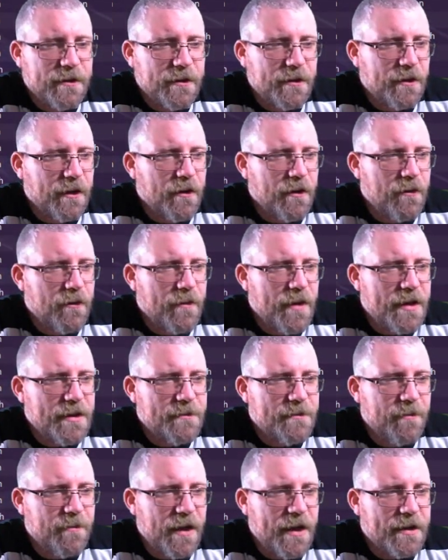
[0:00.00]
Gomez
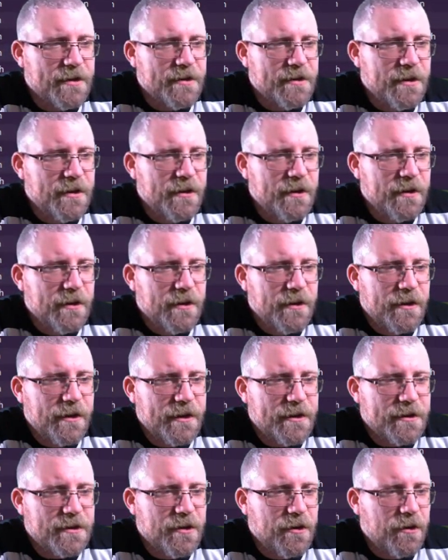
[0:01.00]
back to...
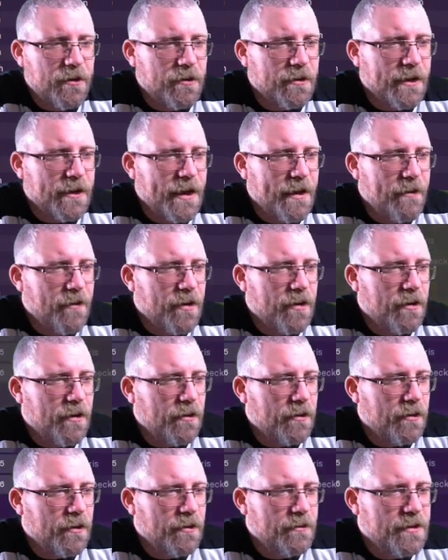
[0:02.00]
It's Cook now, and
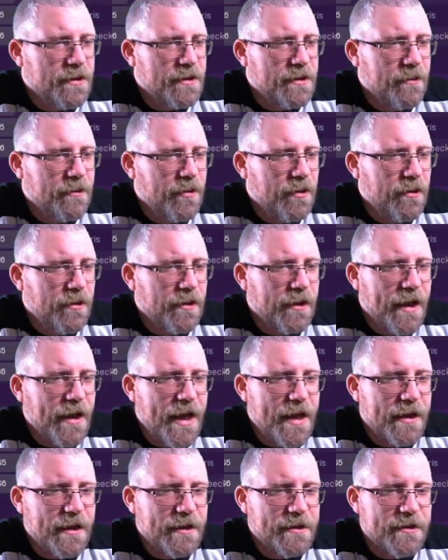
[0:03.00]
Cook loses the ball
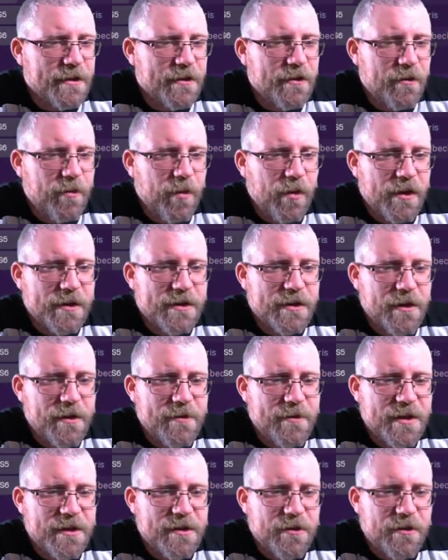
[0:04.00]
again. That's a couple of
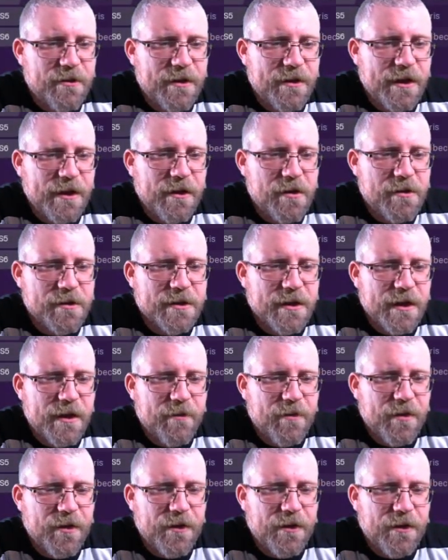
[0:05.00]
times he's already lost
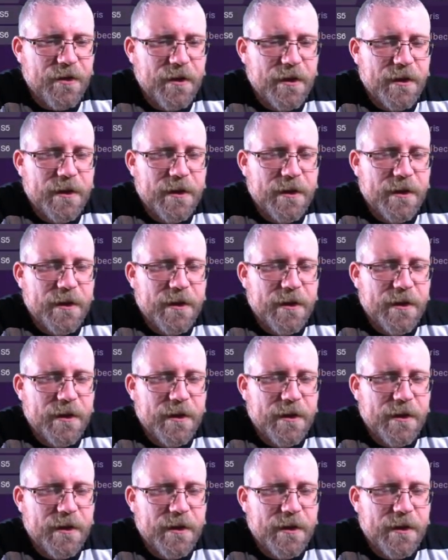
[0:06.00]
that ball.